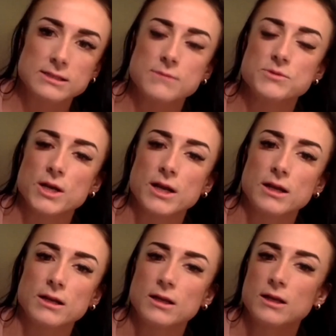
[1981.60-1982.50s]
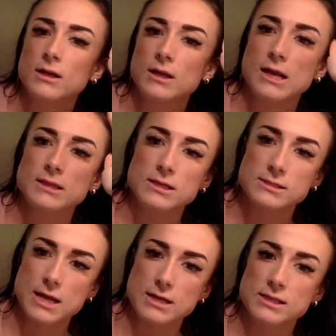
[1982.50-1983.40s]
same training, ate the
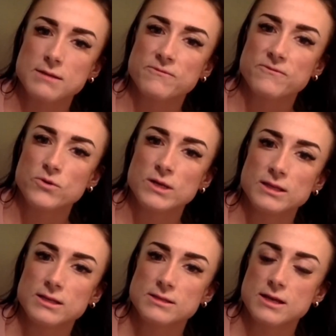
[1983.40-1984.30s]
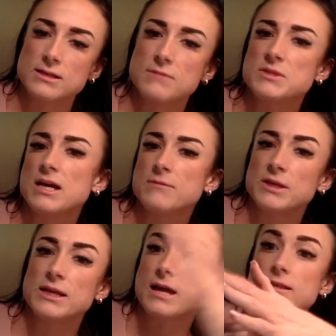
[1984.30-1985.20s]
exact same food at the exact same time,
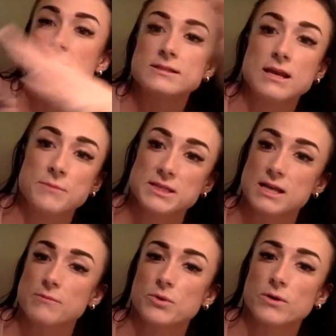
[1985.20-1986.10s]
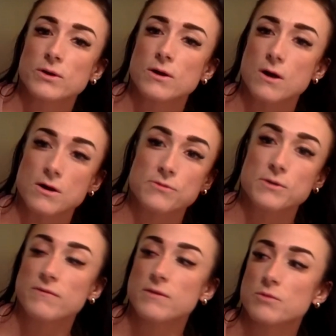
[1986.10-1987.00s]
like had the same exact protocol, all three
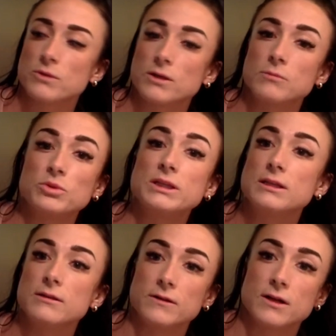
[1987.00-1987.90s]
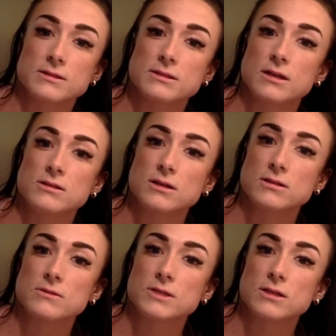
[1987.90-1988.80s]
of them would look completely different on stage next
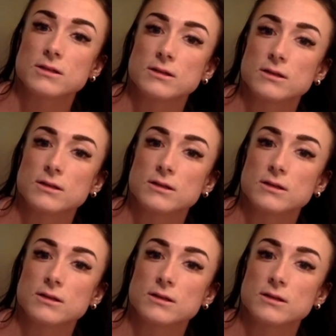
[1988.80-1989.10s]
to each other.